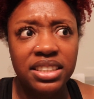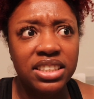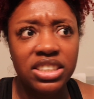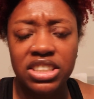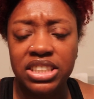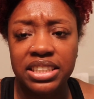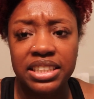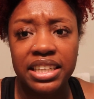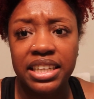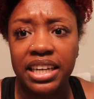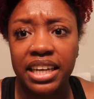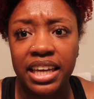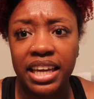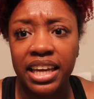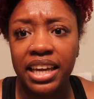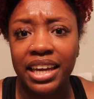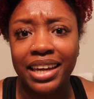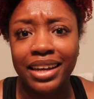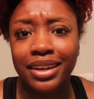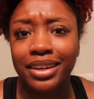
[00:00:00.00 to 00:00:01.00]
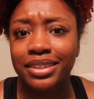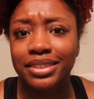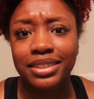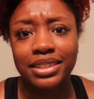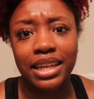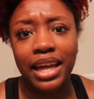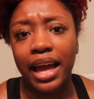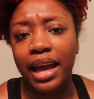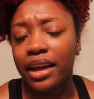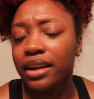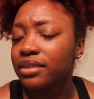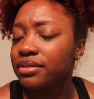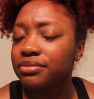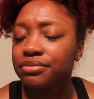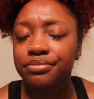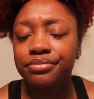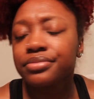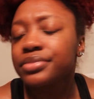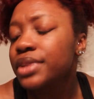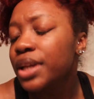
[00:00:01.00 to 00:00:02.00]
to just get a kit cause like,
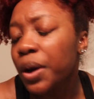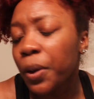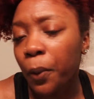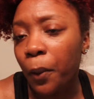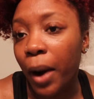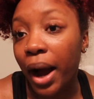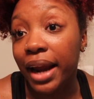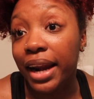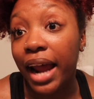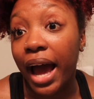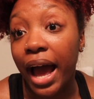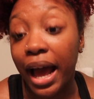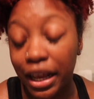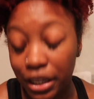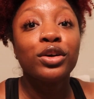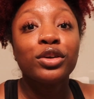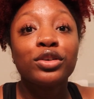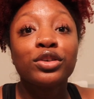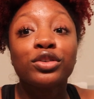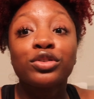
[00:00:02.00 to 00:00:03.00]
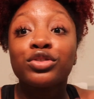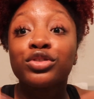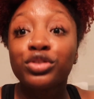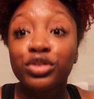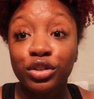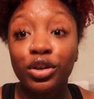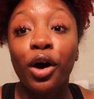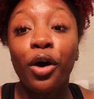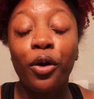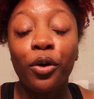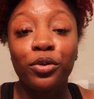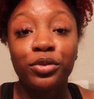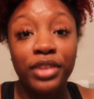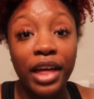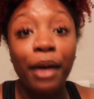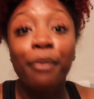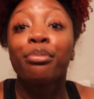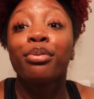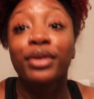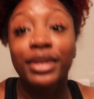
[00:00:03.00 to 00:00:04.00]
why not? So
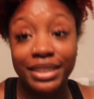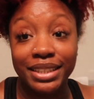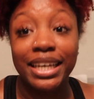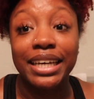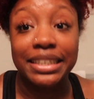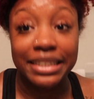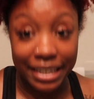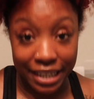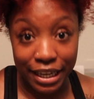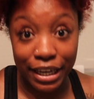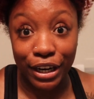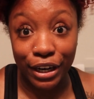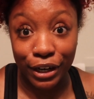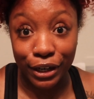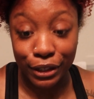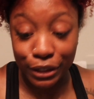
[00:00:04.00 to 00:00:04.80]
that brings us here.